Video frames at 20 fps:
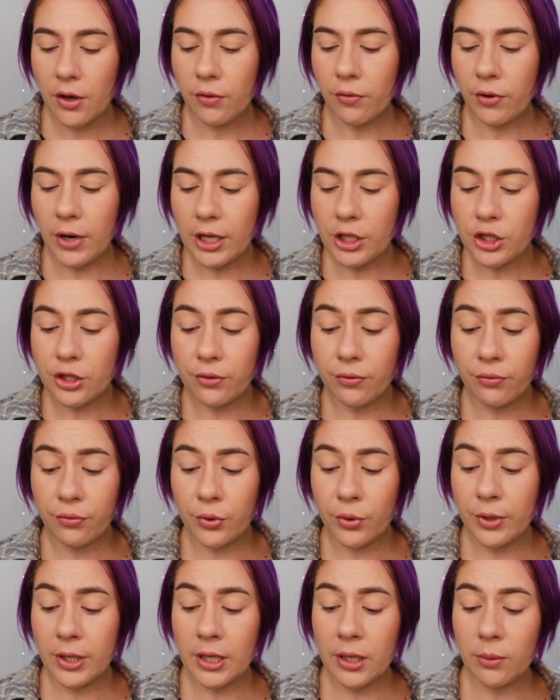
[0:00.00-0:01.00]
Fresh,
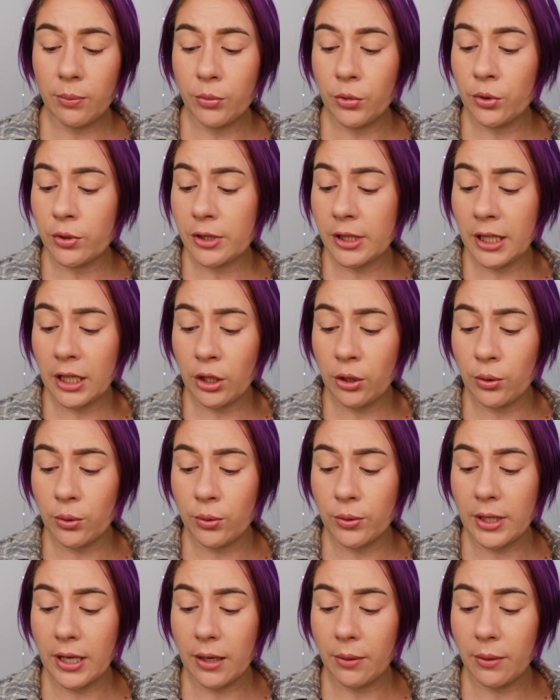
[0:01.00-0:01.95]
fruity, multi-hued,